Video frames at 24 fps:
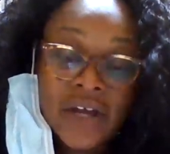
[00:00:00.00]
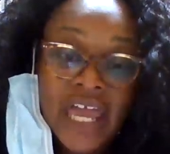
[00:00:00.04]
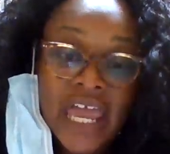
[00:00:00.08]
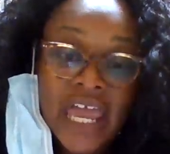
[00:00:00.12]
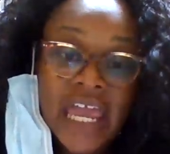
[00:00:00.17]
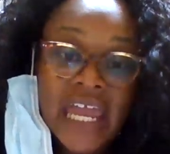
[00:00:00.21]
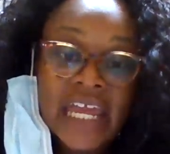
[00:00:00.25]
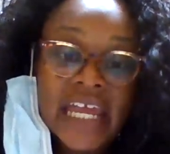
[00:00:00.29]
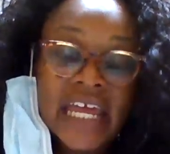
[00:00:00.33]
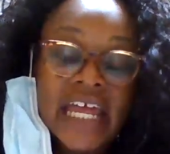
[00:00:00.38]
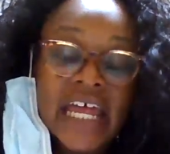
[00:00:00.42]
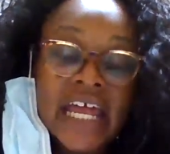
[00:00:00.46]

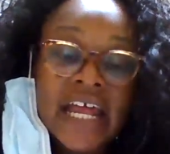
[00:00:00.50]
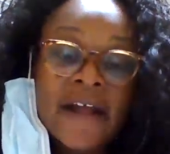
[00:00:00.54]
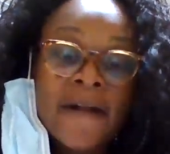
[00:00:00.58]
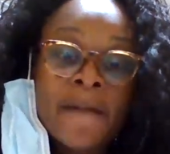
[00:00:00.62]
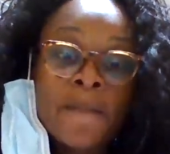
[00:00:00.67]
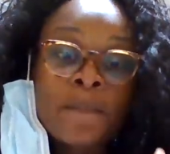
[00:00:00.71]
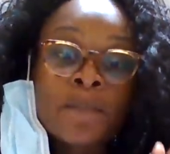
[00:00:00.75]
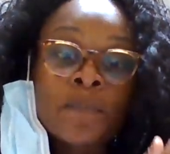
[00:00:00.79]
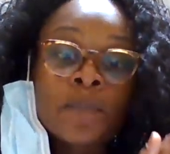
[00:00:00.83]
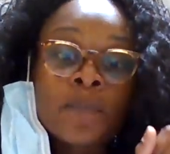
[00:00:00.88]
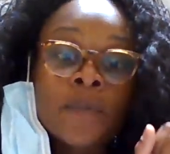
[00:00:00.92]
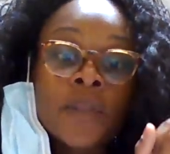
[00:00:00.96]
Okay,
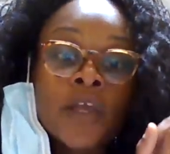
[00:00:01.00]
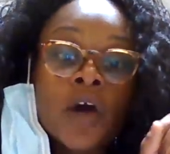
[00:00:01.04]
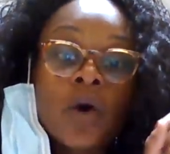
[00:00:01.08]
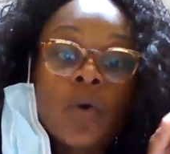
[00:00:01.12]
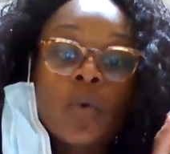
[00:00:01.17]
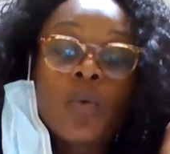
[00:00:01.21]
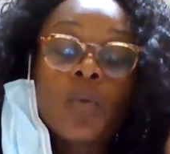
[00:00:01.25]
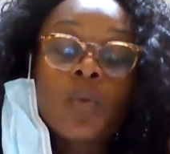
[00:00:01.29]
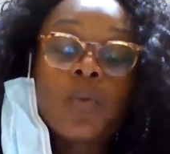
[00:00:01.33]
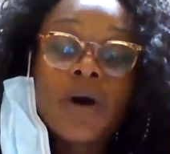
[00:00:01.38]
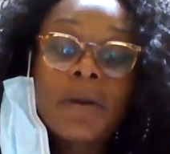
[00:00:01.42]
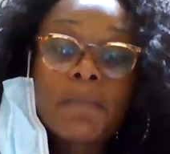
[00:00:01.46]

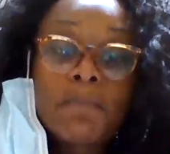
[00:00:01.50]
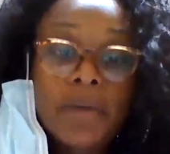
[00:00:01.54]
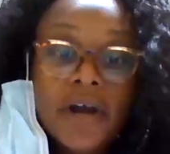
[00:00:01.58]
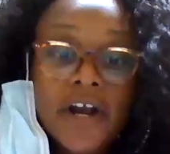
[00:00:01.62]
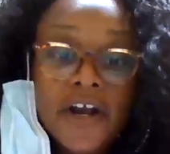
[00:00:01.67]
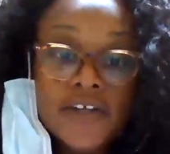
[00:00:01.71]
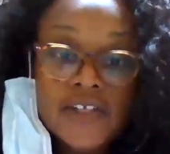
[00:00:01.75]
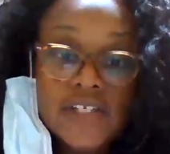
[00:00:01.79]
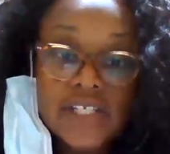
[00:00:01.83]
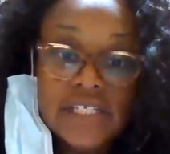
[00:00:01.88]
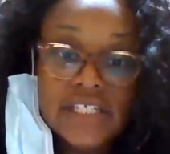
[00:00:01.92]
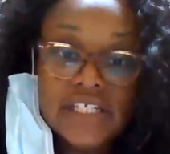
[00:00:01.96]
one
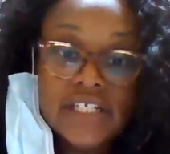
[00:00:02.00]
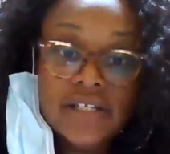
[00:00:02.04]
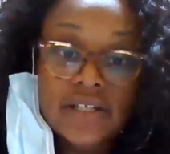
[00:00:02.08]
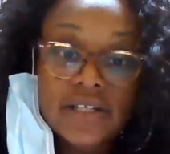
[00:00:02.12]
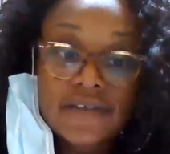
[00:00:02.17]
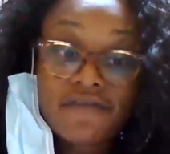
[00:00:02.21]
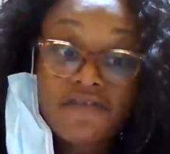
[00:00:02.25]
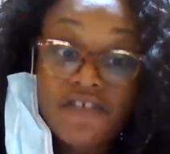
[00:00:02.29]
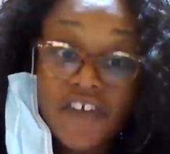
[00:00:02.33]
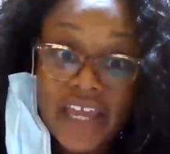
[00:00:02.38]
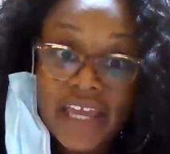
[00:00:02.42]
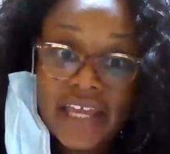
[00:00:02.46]
person's
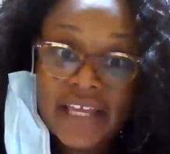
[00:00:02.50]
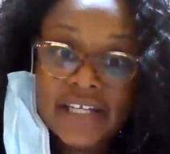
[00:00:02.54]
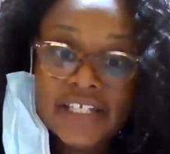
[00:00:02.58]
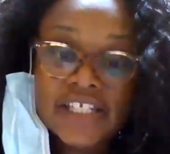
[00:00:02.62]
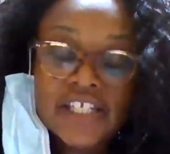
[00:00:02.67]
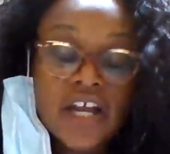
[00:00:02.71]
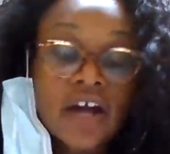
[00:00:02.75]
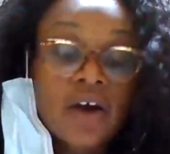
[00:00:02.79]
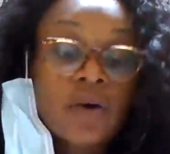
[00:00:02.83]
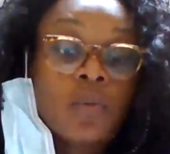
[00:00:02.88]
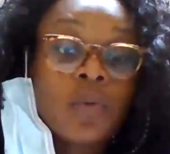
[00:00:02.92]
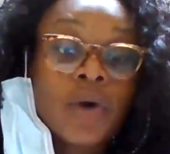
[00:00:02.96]

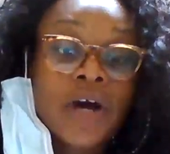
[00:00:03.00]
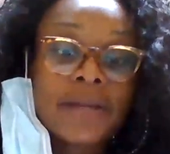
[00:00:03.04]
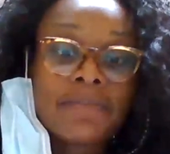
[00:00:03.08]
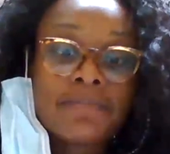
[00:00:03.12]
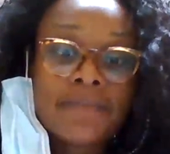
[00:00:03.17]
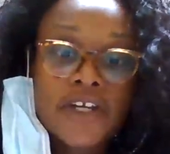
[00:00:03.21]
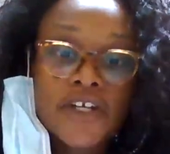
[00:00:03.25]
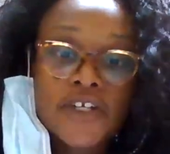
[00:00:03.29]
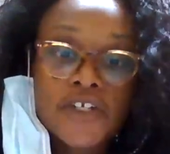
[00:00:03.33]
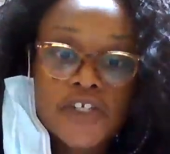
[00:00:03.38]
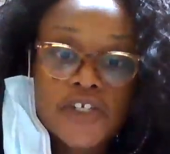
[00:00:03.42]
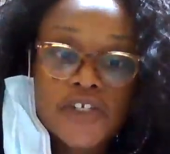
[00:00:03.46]
fans or one
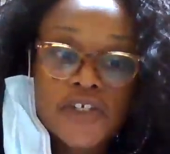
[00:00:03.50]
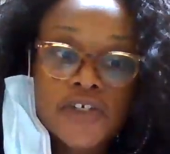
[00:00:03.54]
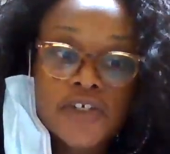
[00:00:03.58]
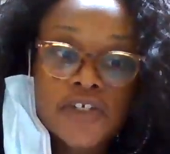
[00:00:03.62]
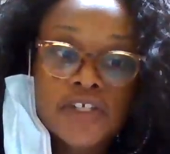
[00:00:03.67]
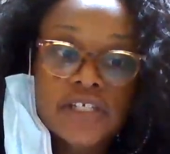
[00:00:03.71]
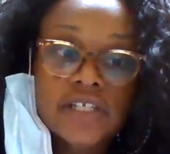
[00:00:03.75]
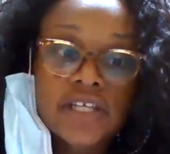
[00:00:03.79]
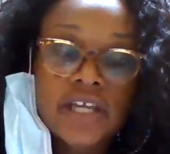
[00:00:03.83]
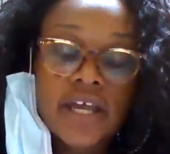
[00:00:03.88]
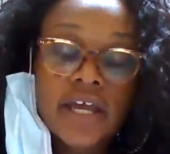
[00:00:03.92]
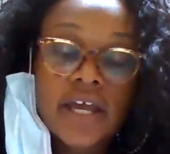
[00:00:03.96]

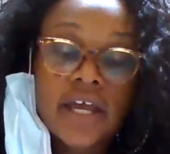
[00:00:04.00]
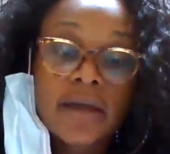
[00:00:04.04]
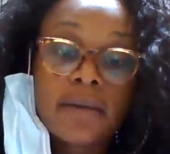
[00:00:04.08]
minister's